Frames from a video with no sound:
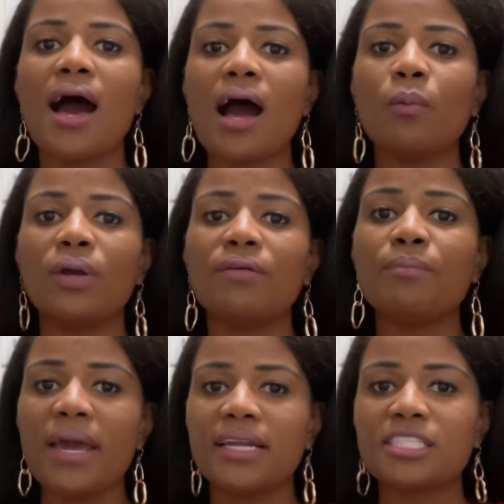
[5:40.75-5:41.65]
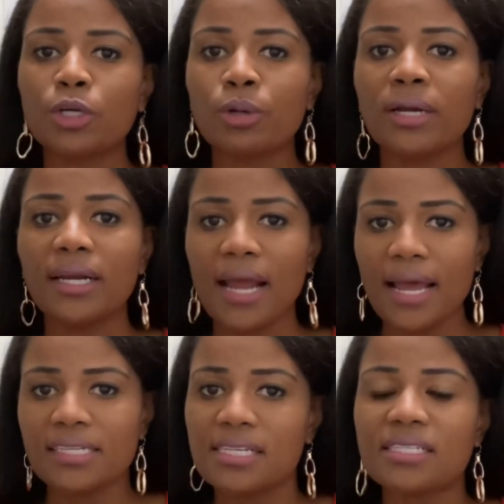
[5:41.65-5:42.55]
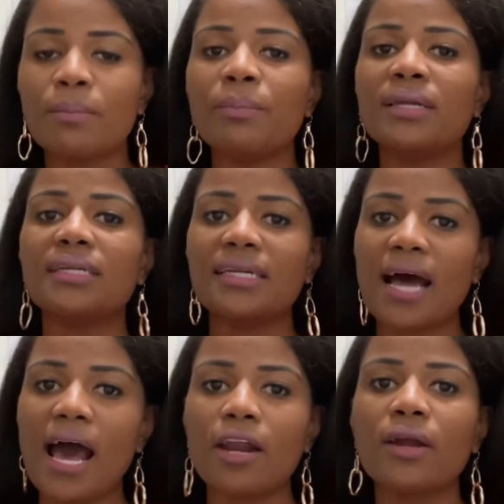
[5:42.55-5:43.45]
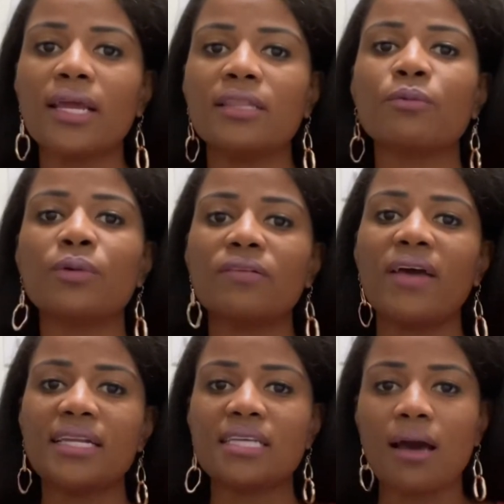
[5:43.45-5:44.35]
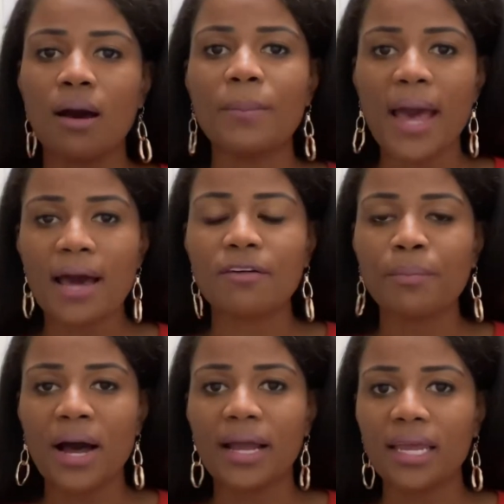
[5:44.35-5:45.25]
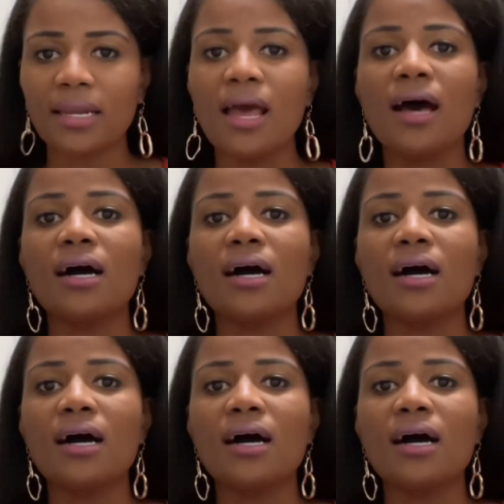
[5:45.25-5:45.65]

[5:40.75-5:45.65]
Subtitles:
I would have made it to credit access and been denied, or either would have had to come out of pocket